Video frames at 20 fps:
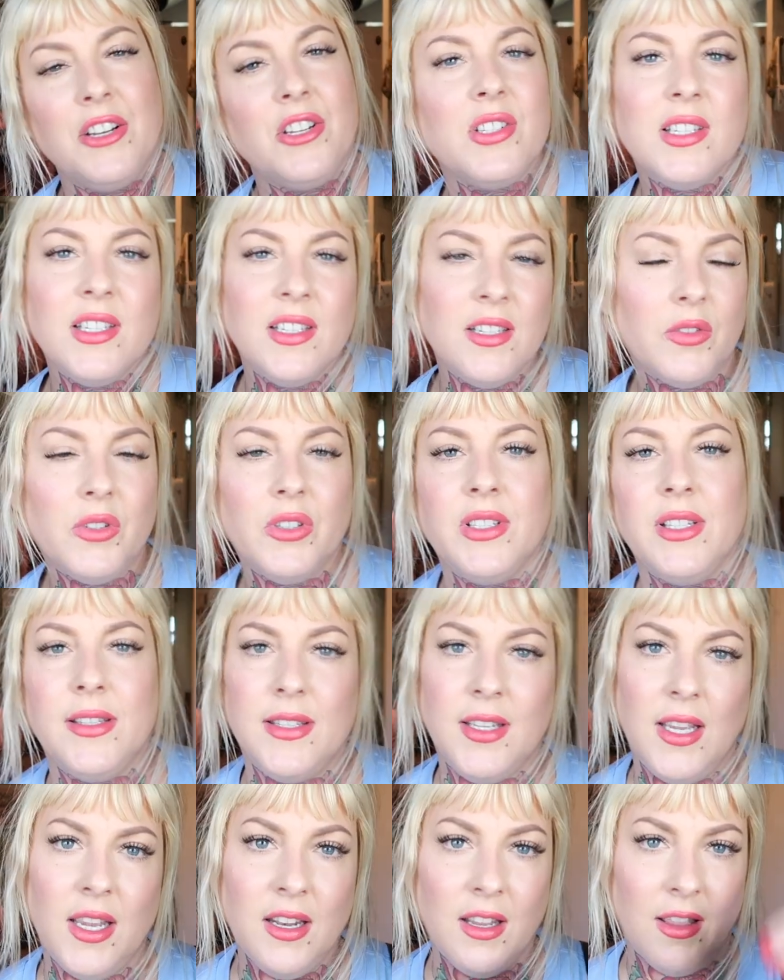I just didn't really
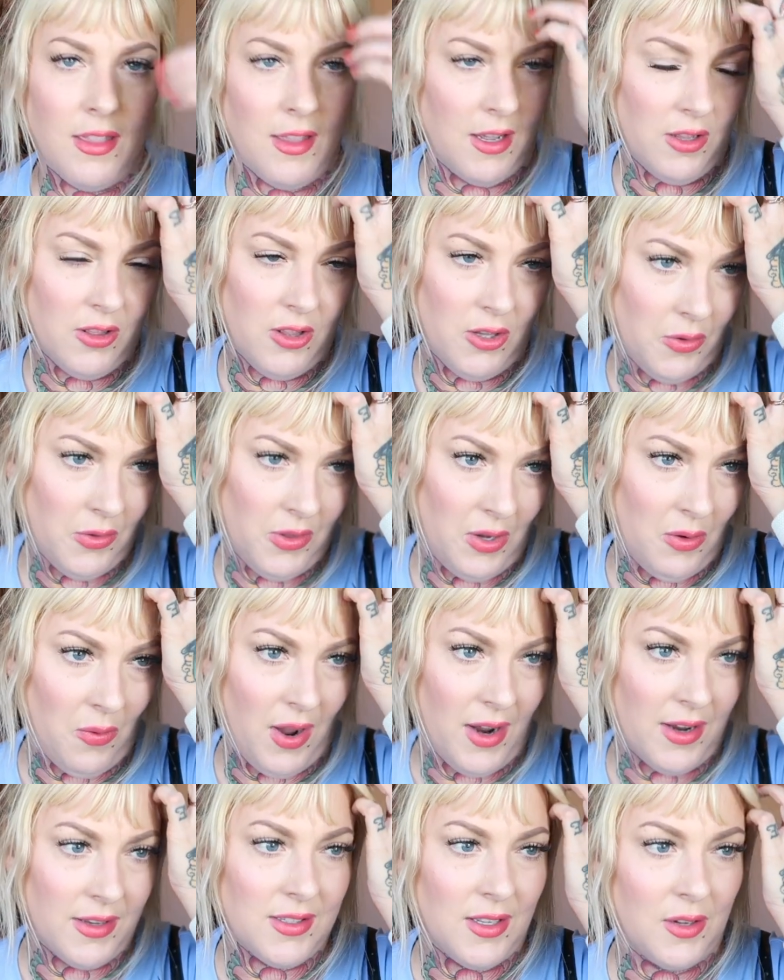see anything clothing
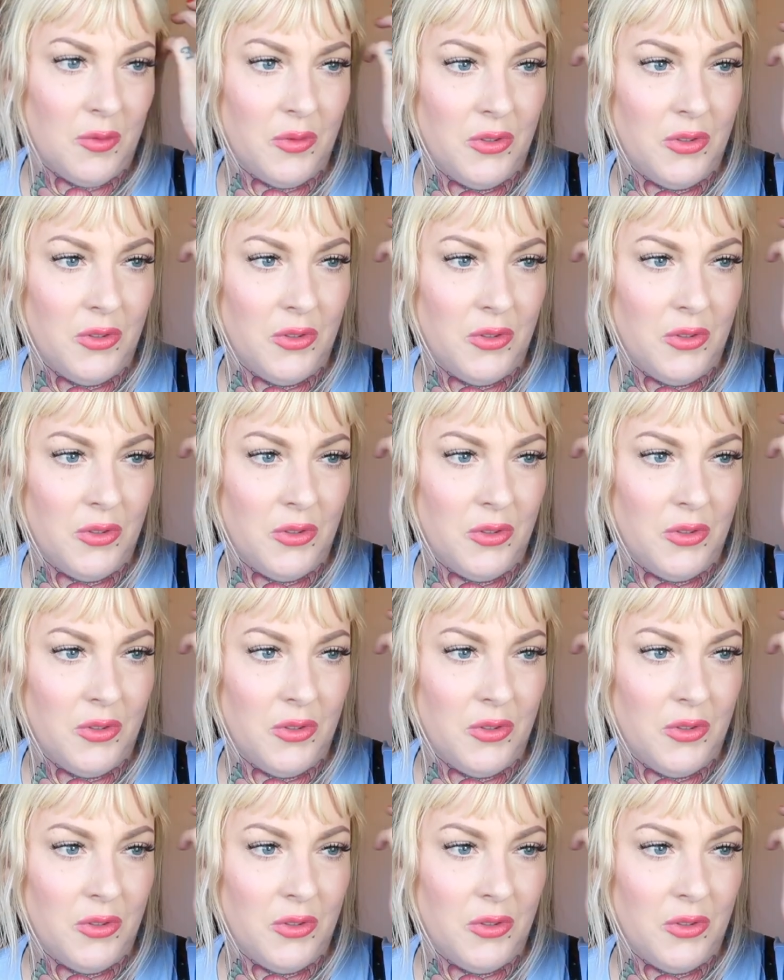wise that